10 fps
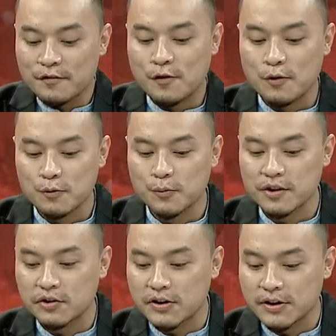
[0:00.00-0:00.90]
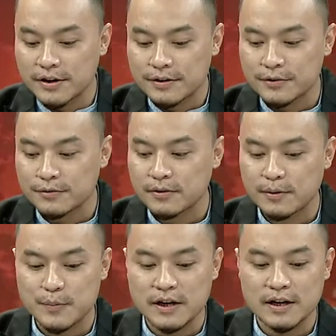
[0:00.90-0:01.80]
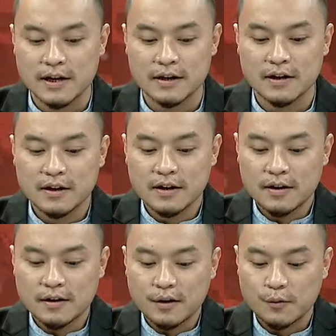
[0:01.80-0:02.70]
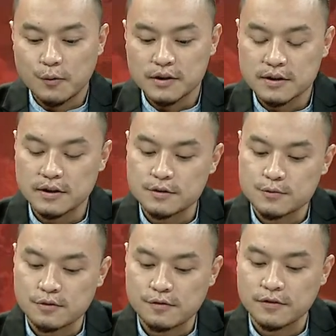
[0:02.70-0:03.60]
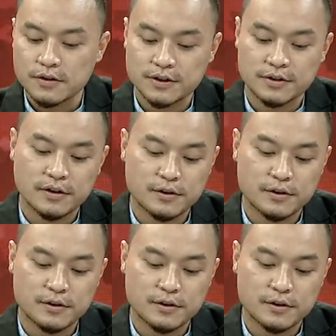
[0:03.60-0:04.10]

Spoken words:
forward with your career, you know, I mean, like, what's in store for Shirley